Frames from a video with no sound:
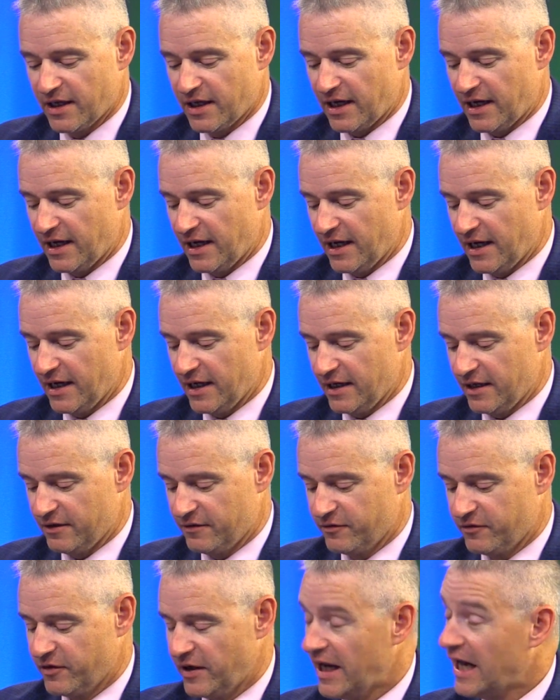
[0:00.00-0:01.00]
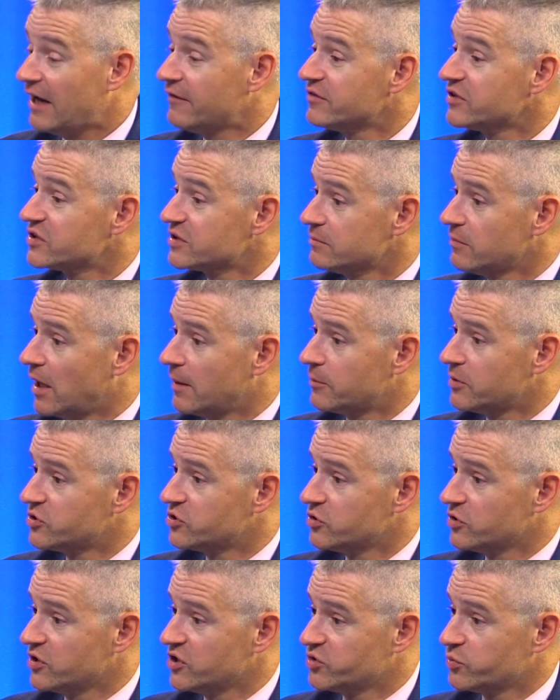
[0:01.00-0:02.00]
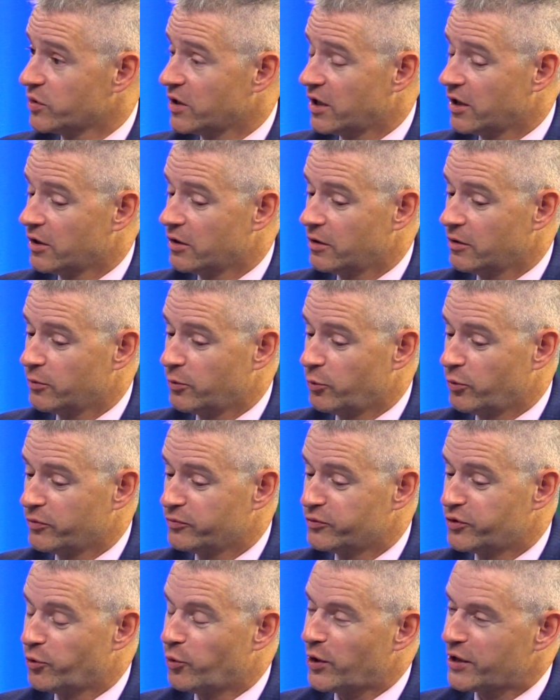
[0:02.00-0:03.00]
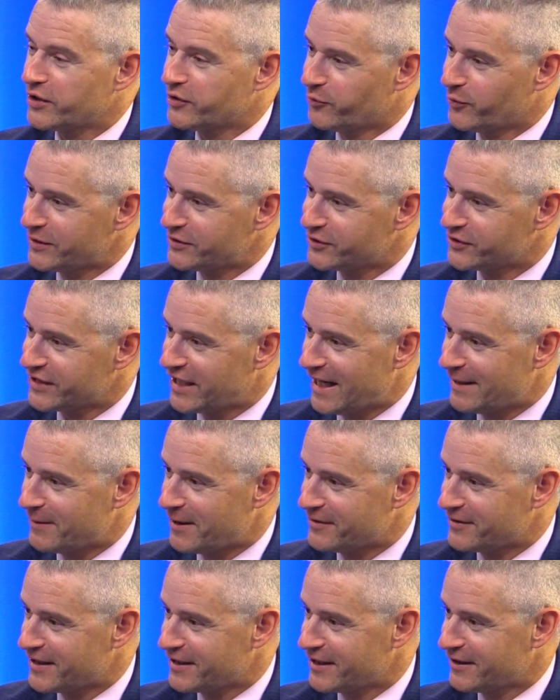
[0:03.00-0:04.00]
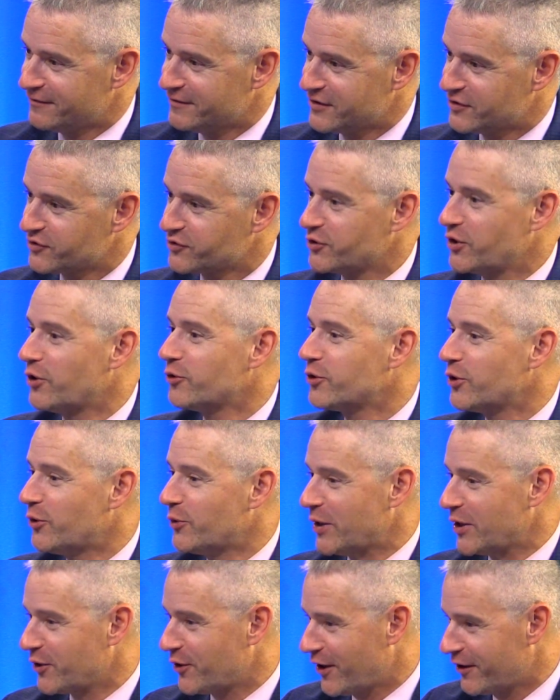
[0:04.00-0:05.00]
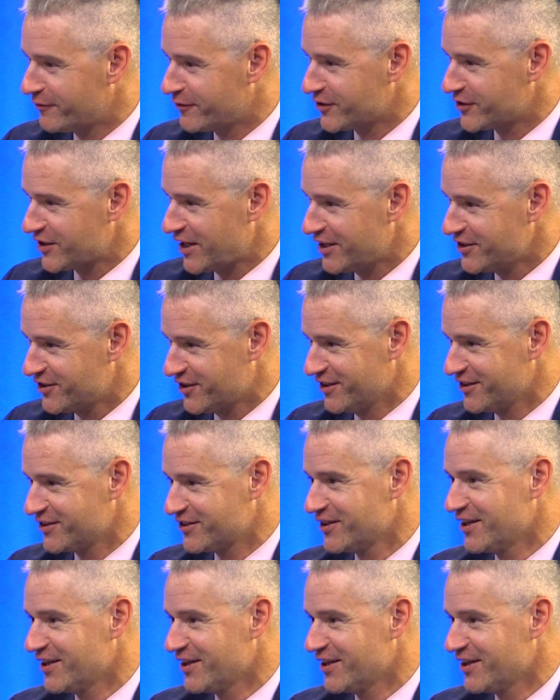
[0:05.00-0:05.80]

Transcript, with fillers: uh, of having some opportunities where the one in the wintertime I think of is cocoa and conversations.